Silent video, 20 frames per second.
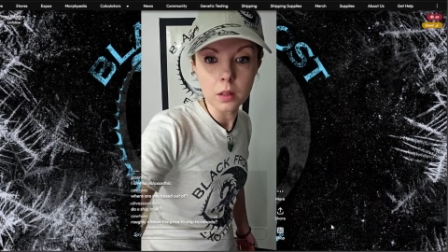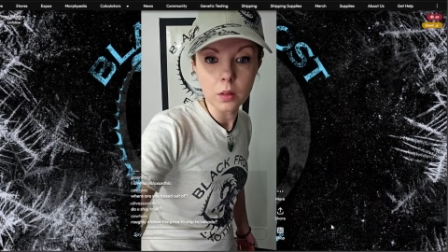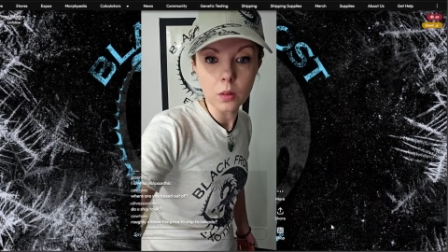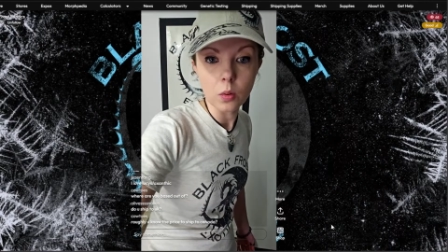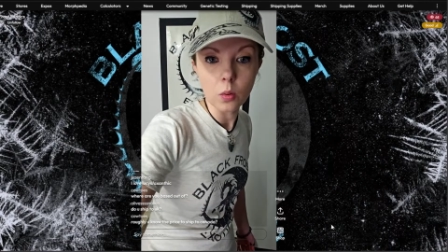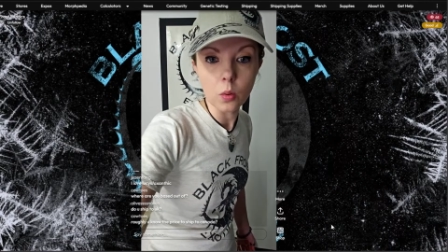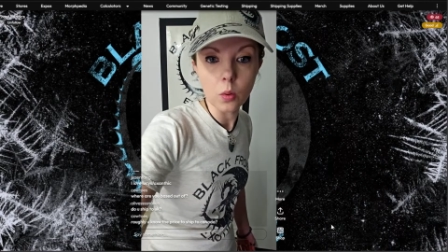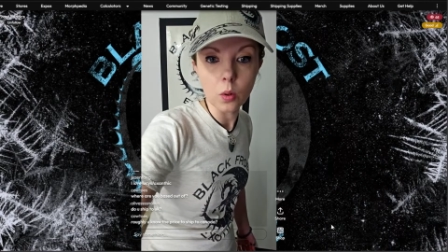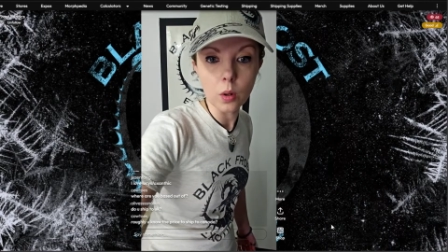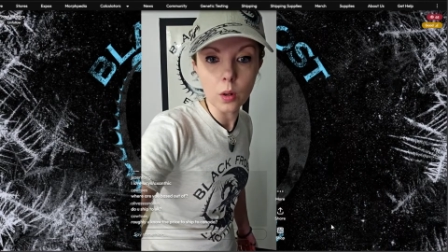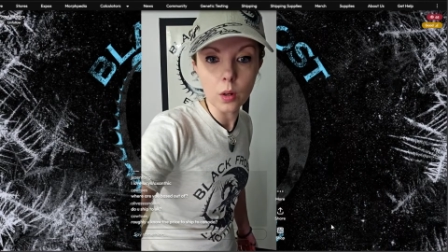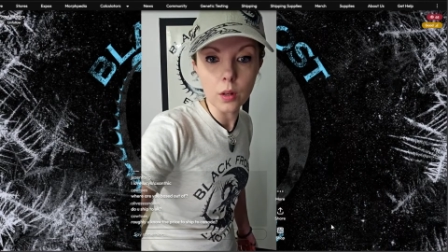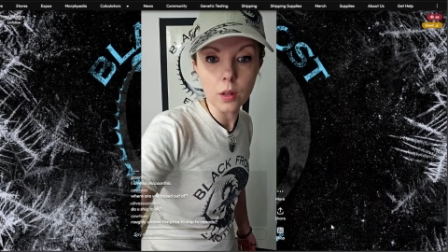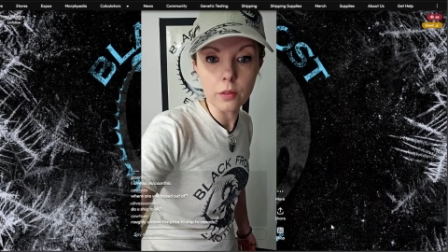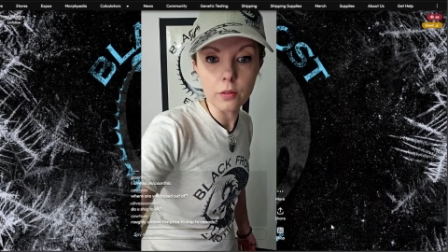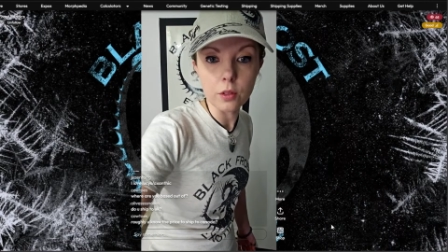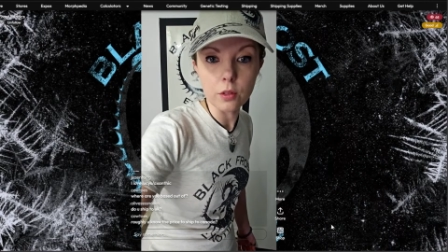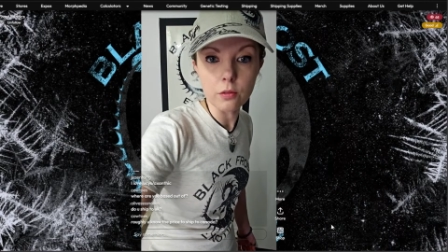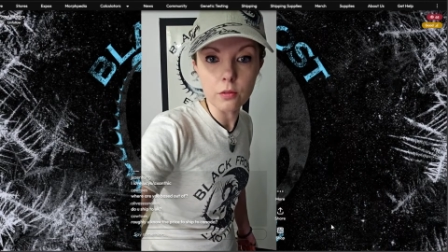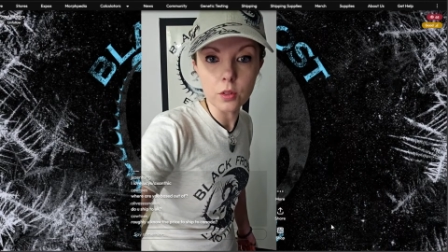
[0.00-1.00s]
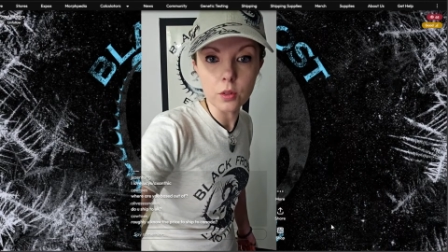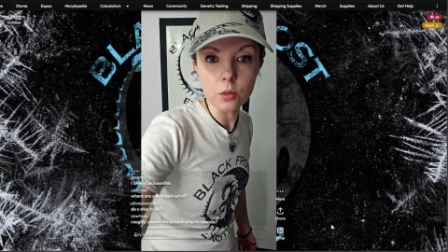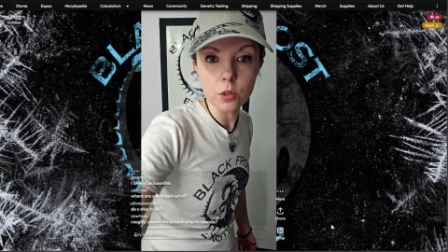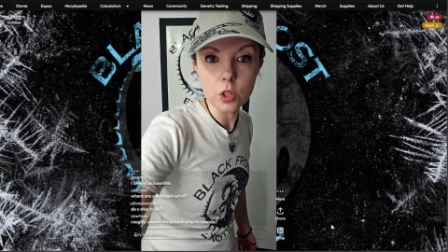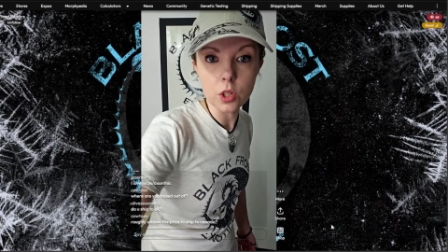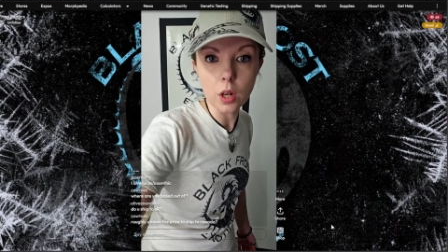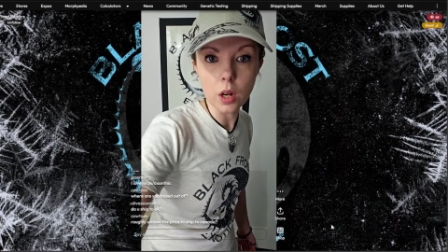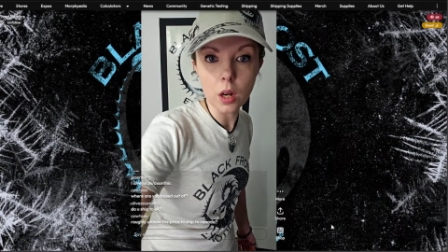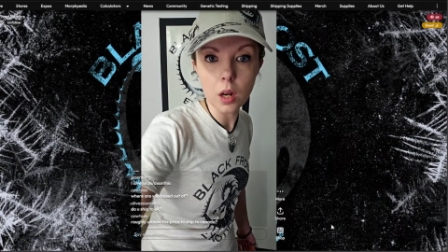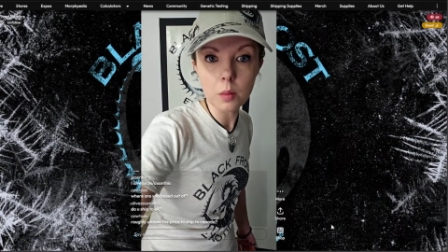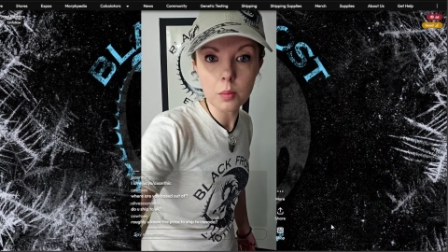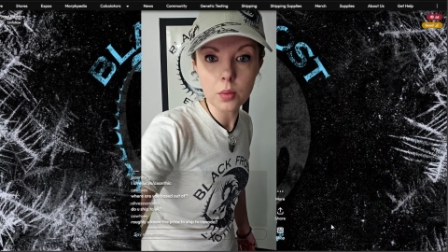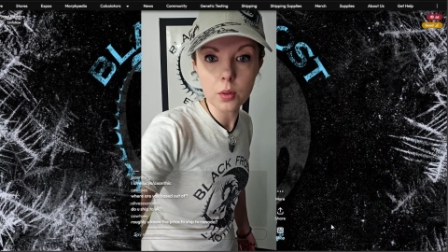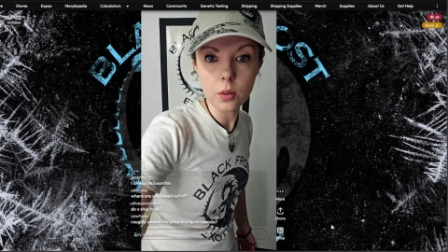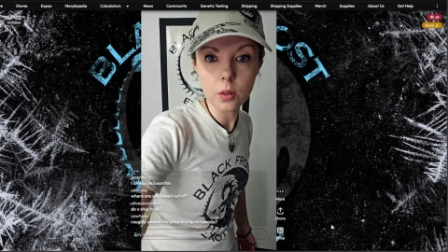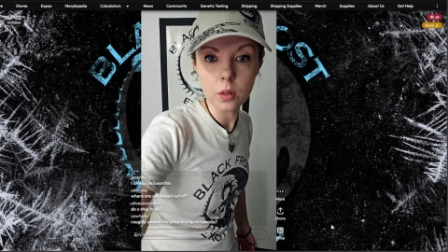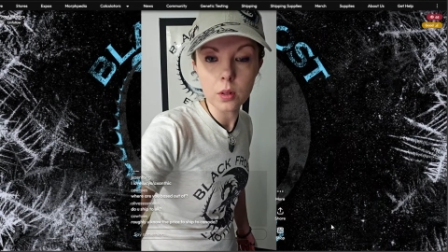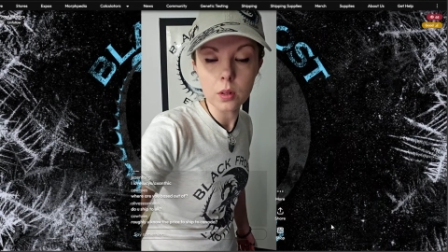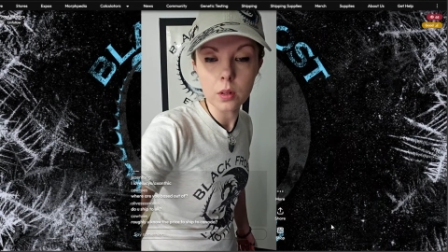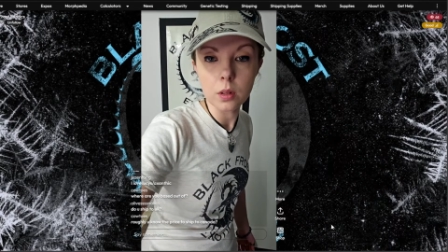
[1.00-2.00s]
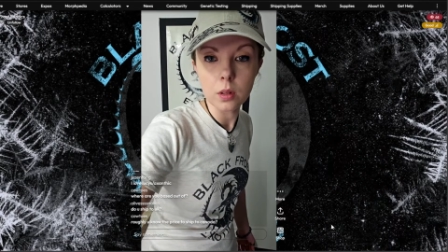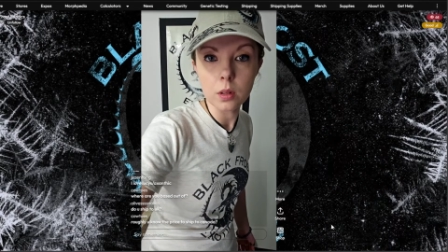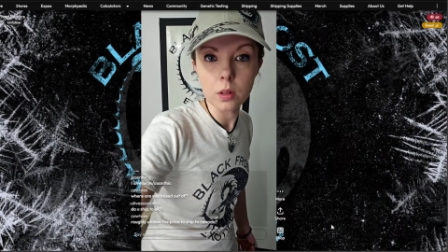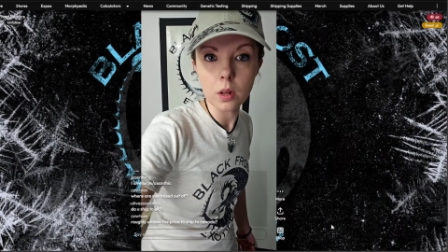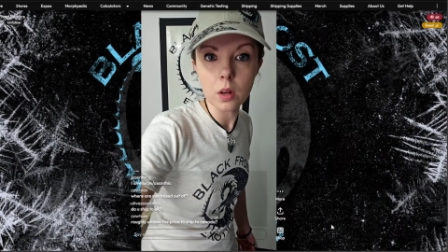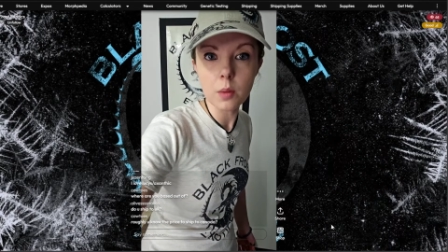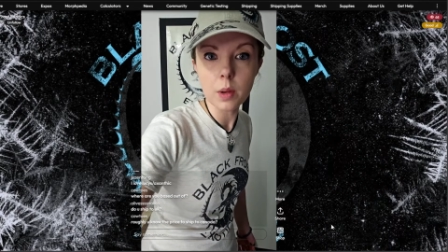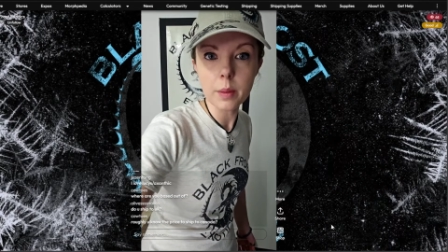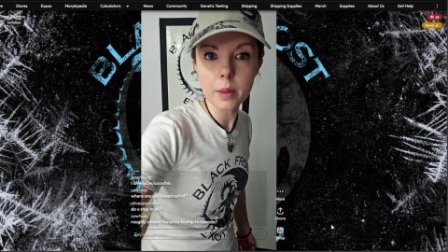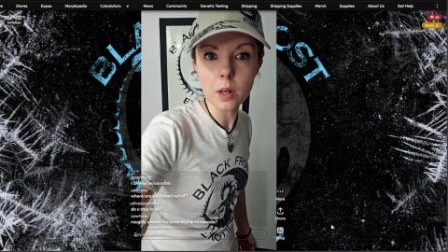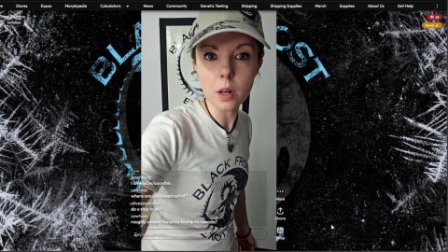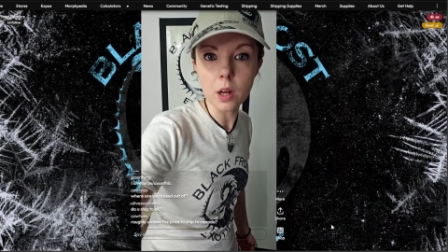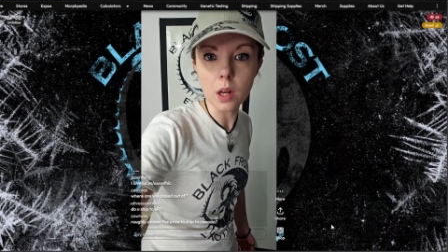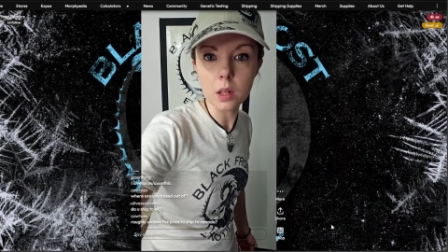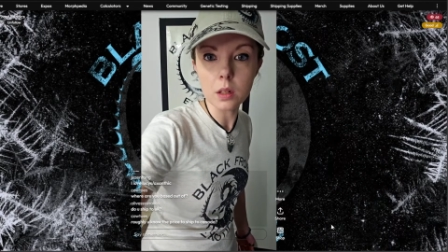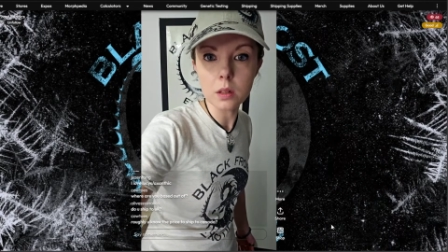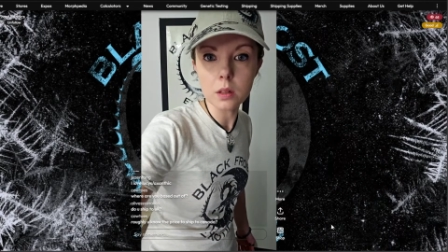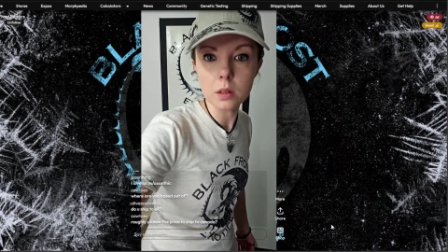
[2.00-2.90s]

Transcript: Or if you view shop, well, maybe not.